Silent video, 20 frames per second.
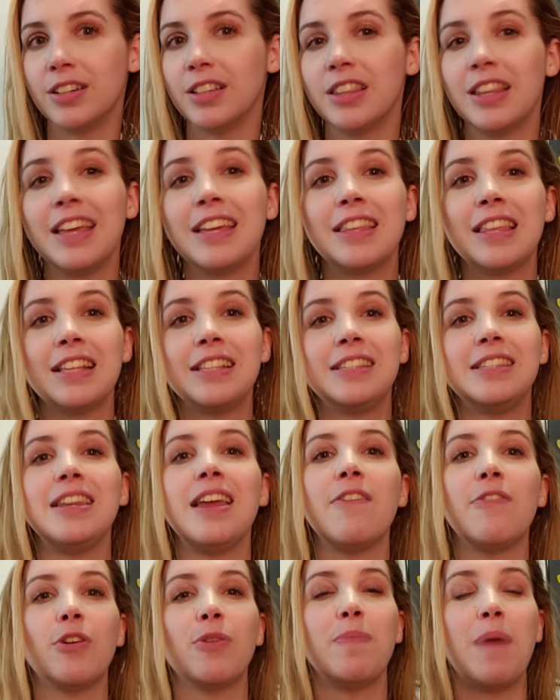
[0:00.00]
Like, that's
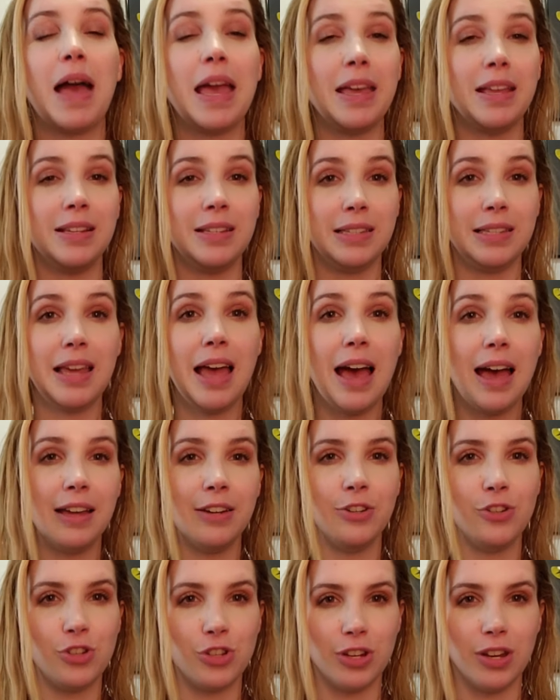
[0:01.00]
never my
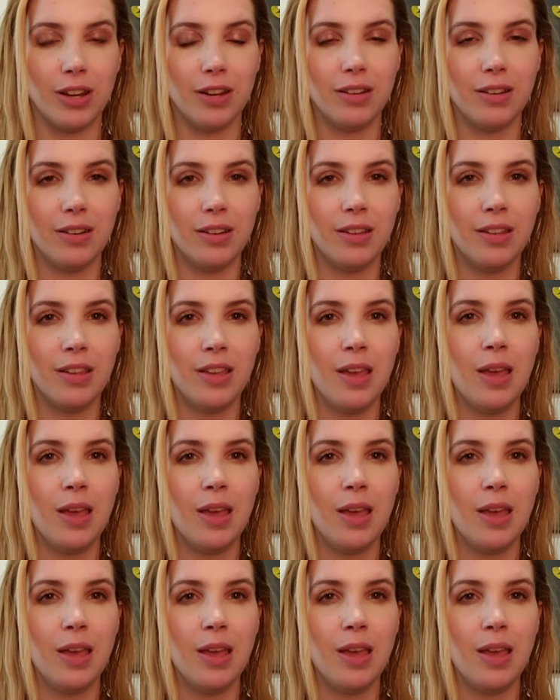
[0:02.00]
intention